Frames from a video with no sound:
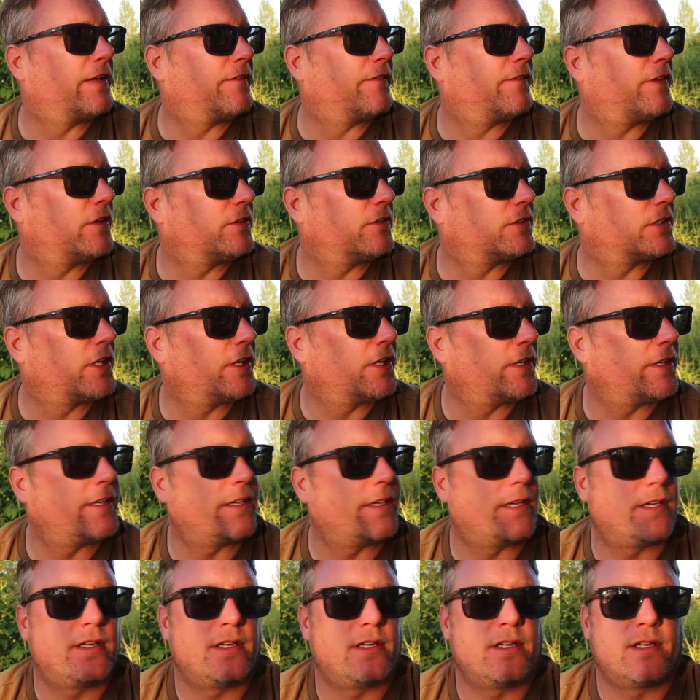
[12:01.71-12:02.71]
It feels good
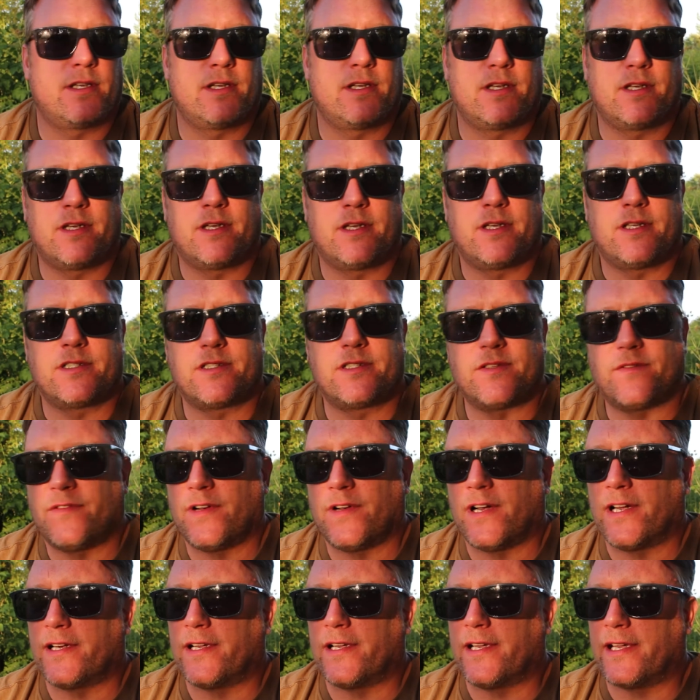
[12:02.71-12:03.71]
to
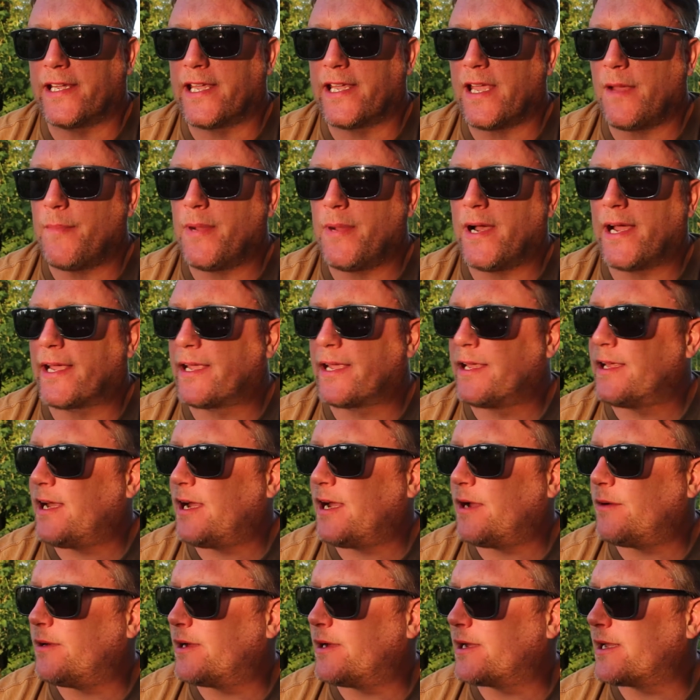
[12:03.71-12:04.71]
finally get back
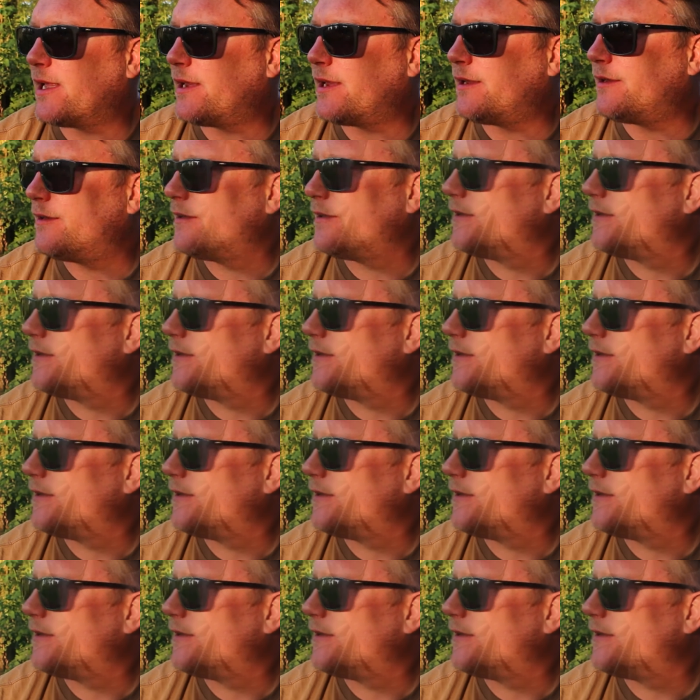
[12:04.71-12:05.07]
out again.